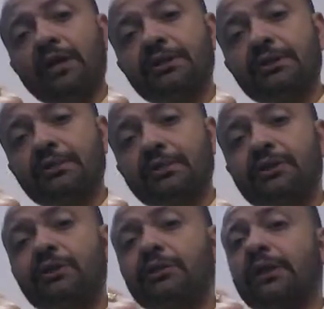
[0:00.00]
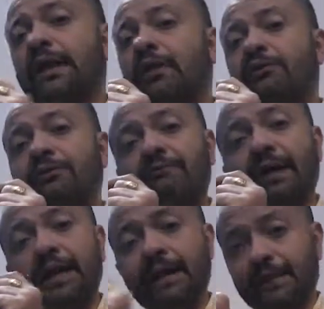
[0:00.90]
nostril to the count of
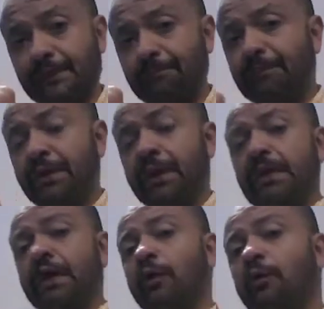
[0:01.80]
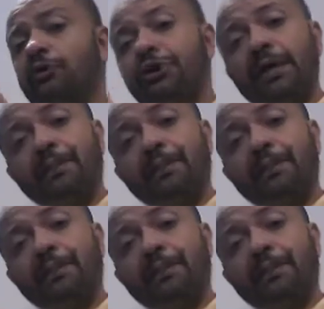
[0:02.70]
8. Now, Ujjayi